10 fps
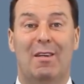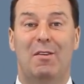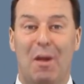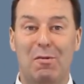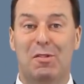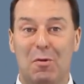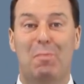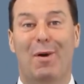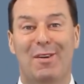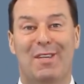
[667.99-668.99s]
No two
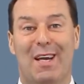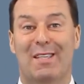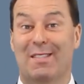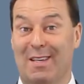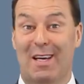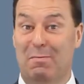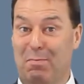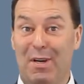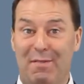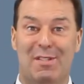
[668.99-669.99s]
projects, as
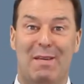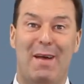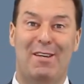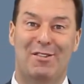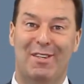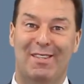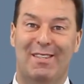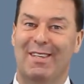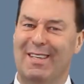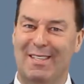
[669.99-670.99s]
previously
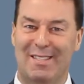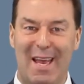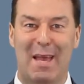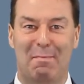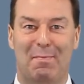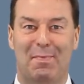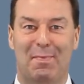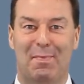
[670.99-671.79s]
mentioned, are the same.